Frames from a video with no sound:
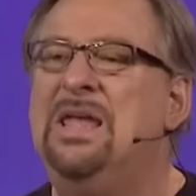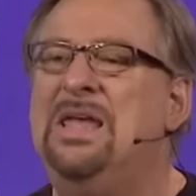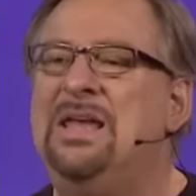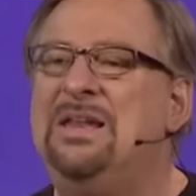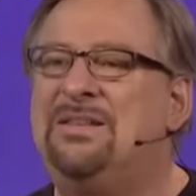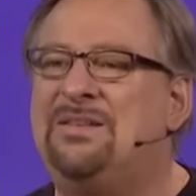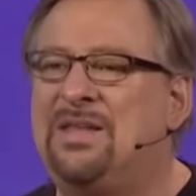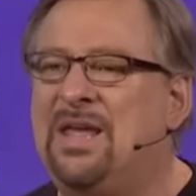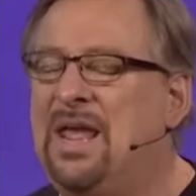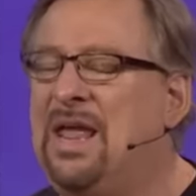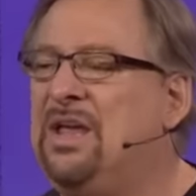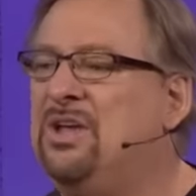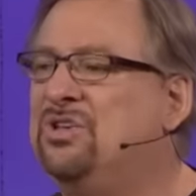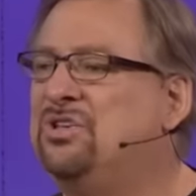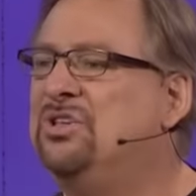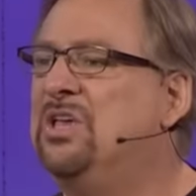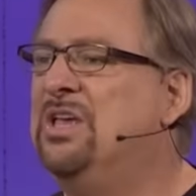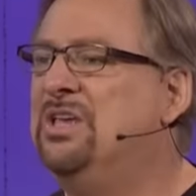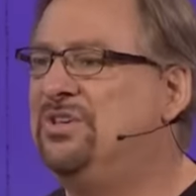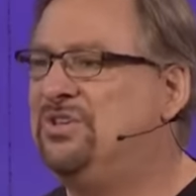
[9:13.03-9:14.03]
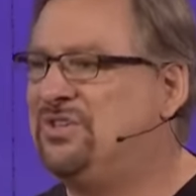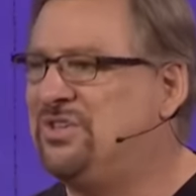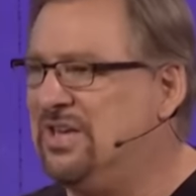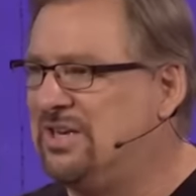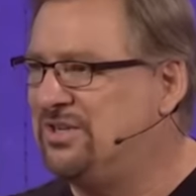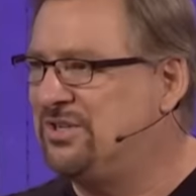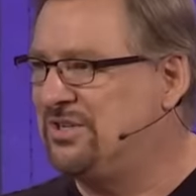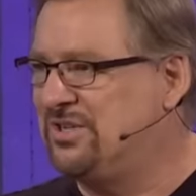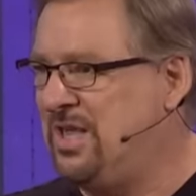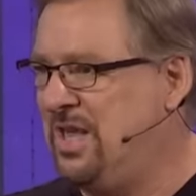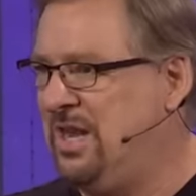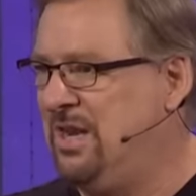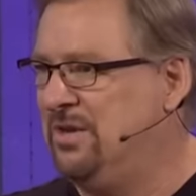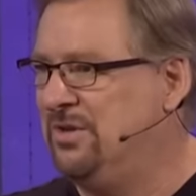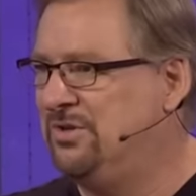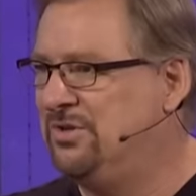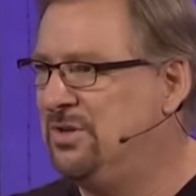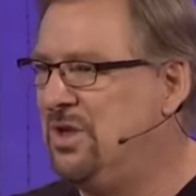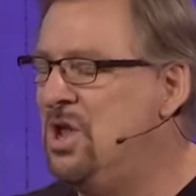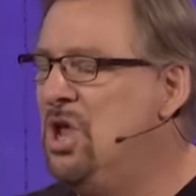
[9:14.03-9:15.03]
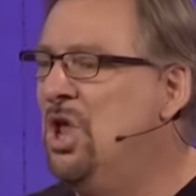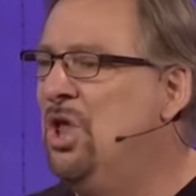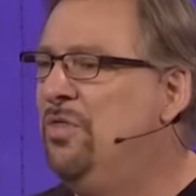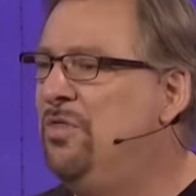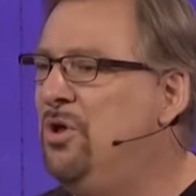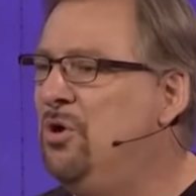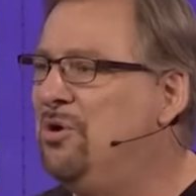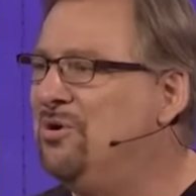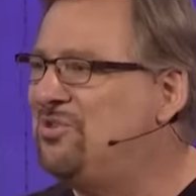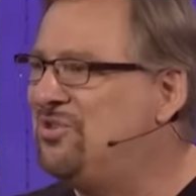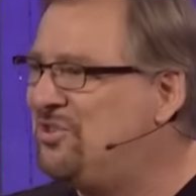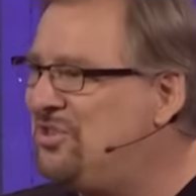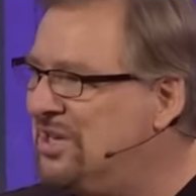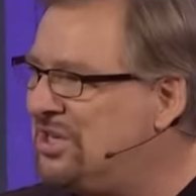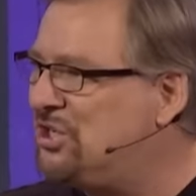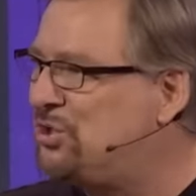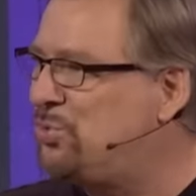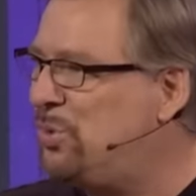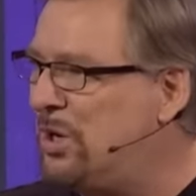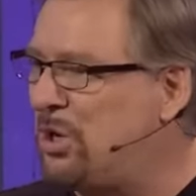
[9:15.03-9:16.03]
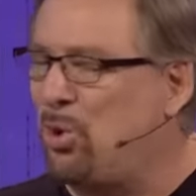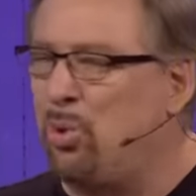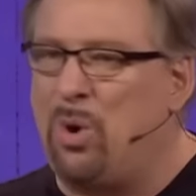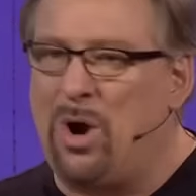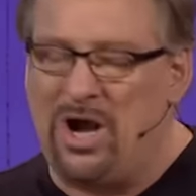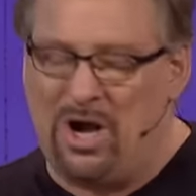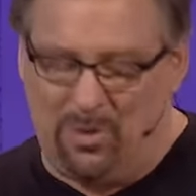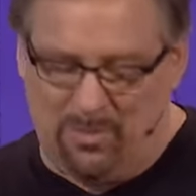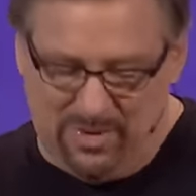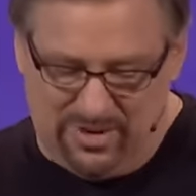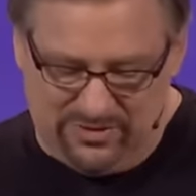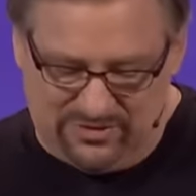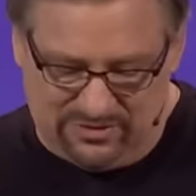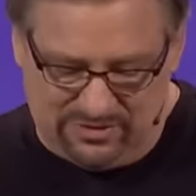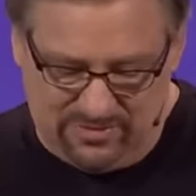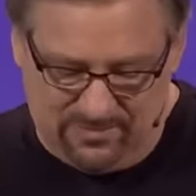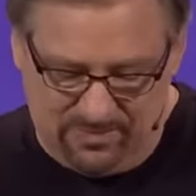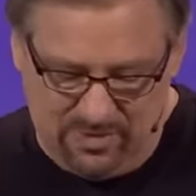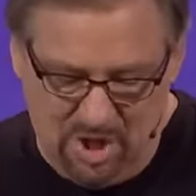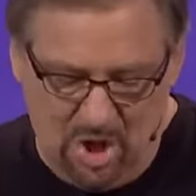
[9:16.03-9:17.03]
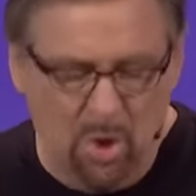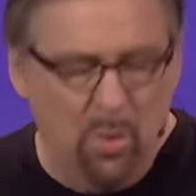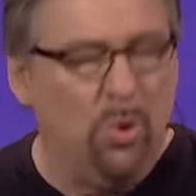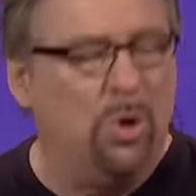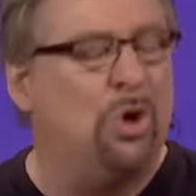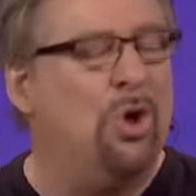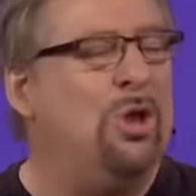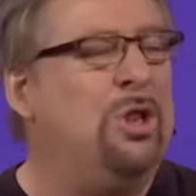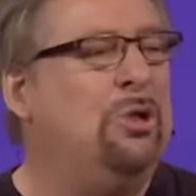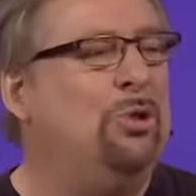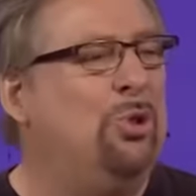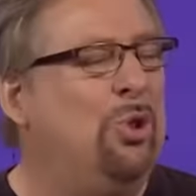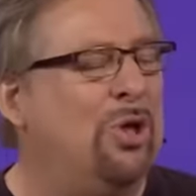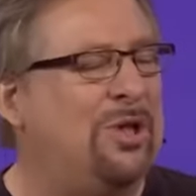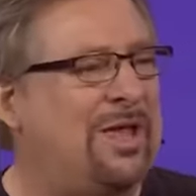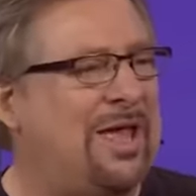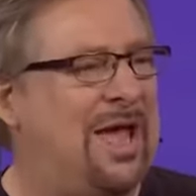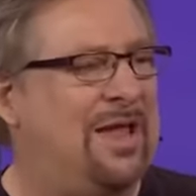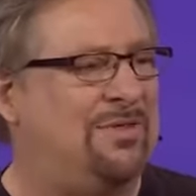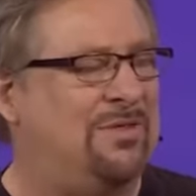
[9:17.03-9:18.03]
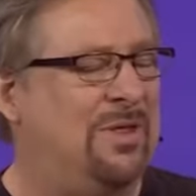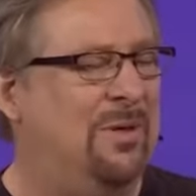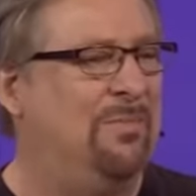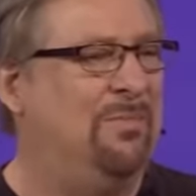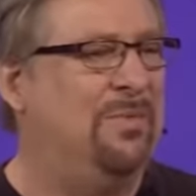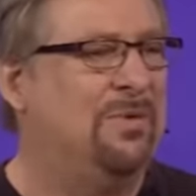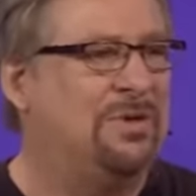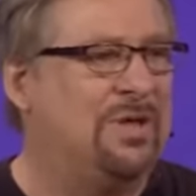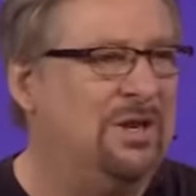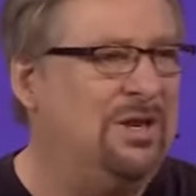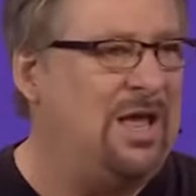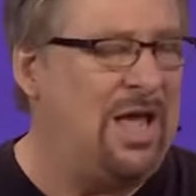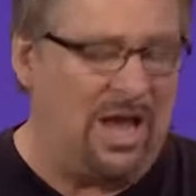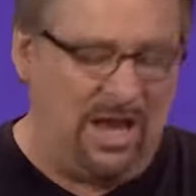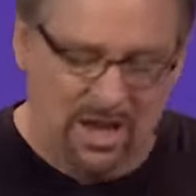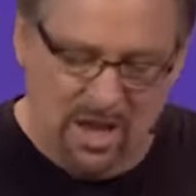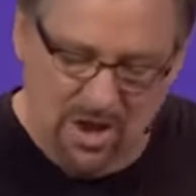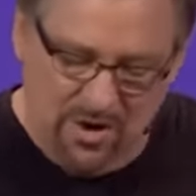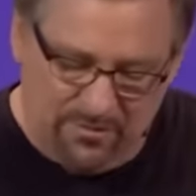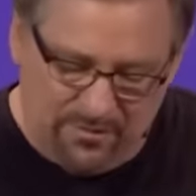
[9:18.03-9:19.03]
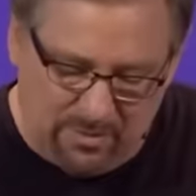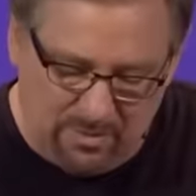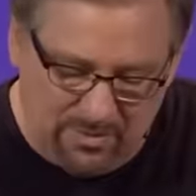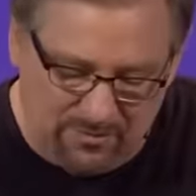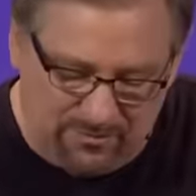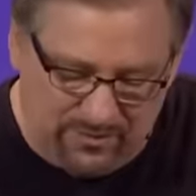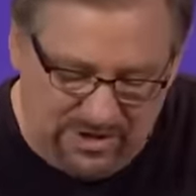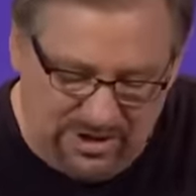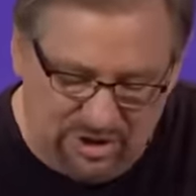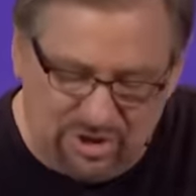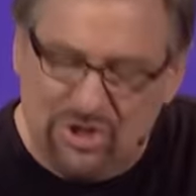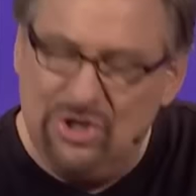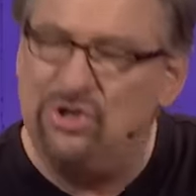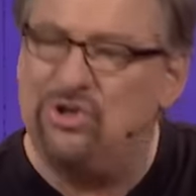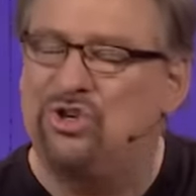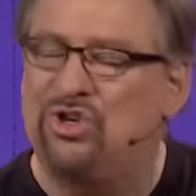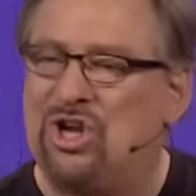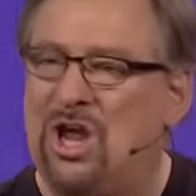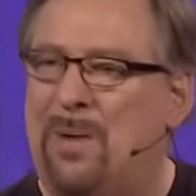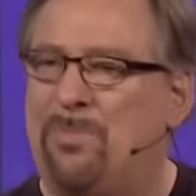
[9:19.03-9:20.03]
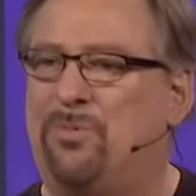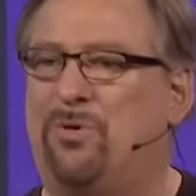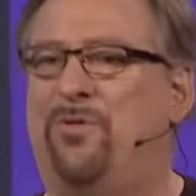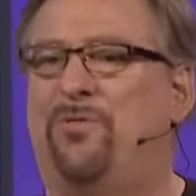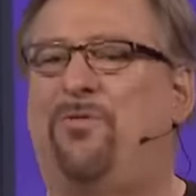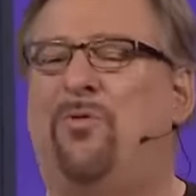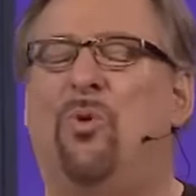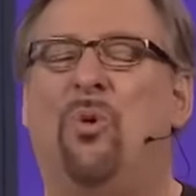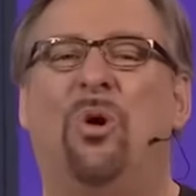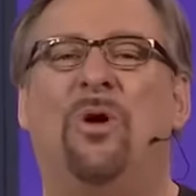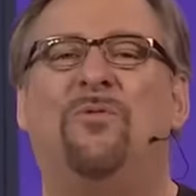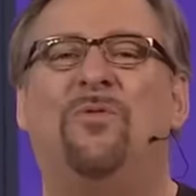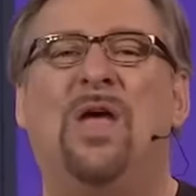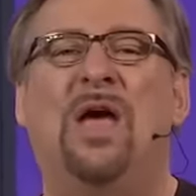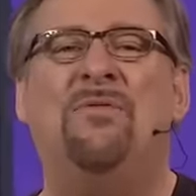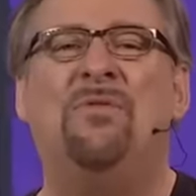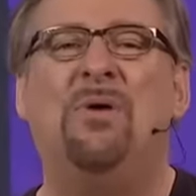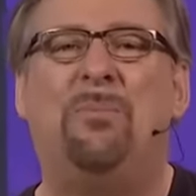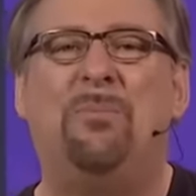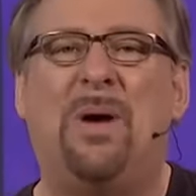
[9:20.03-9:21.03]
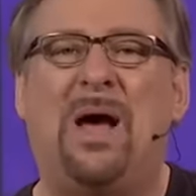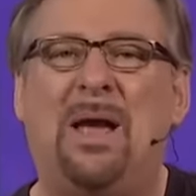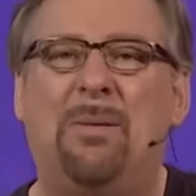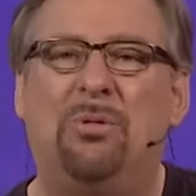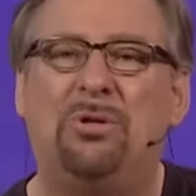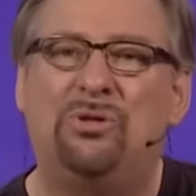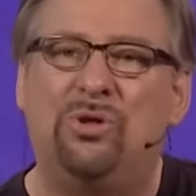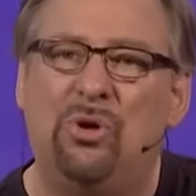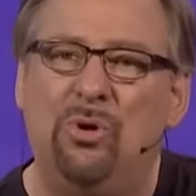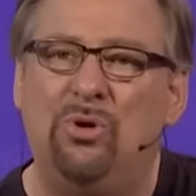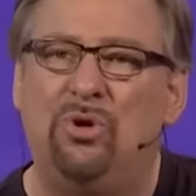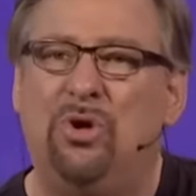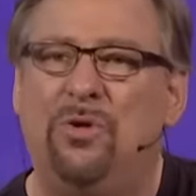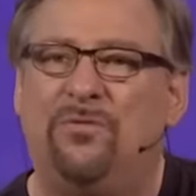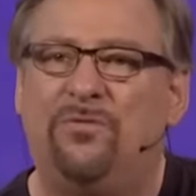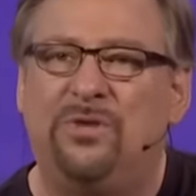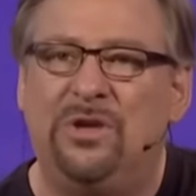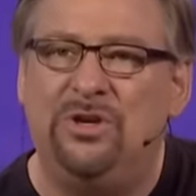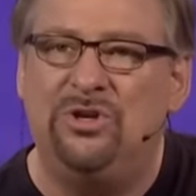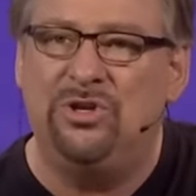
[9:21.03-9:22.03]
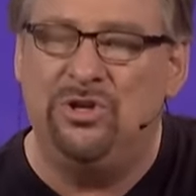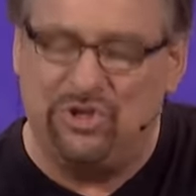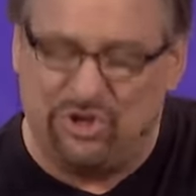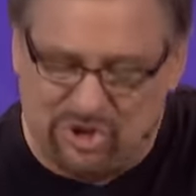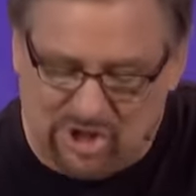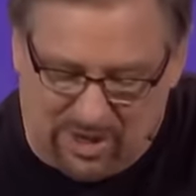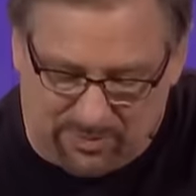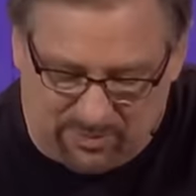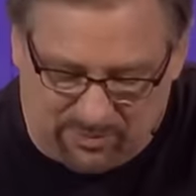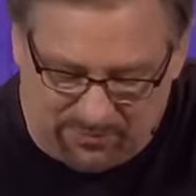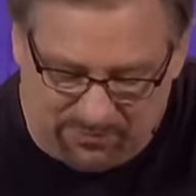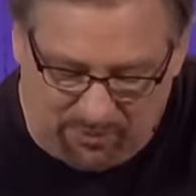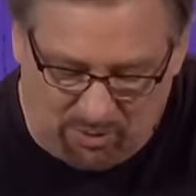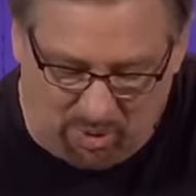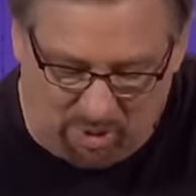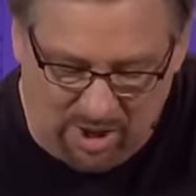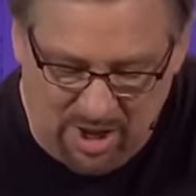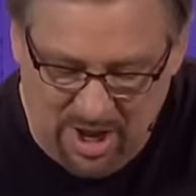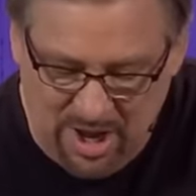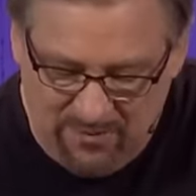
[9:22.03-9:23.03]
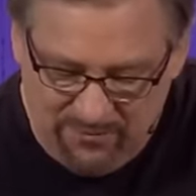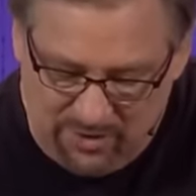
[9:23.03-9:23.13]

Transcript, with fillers: It takes 6 things. There are 6 requirements. We're going to look at them today from Ephesians chapter 4. If you have a Bible, turn to Ephesians chapter 4.